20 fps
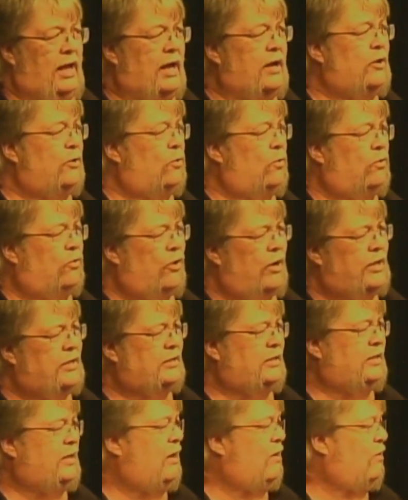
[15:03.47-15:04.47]
I hear
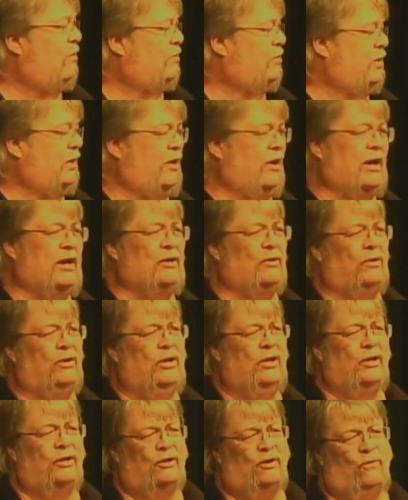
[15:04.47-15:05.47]
crazy dogs, and I hear
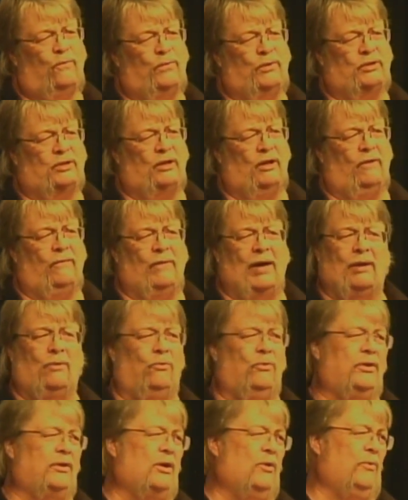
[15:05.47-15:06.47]
goofy stuff. I don't
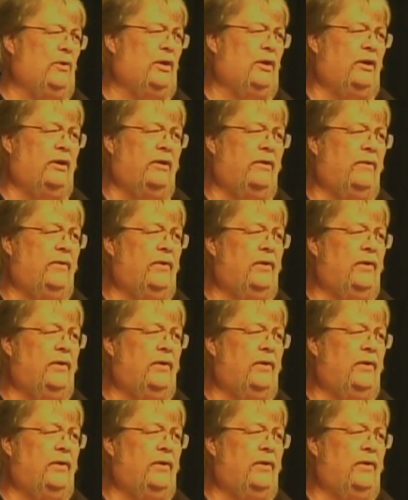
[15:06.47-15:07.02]
want to go in there.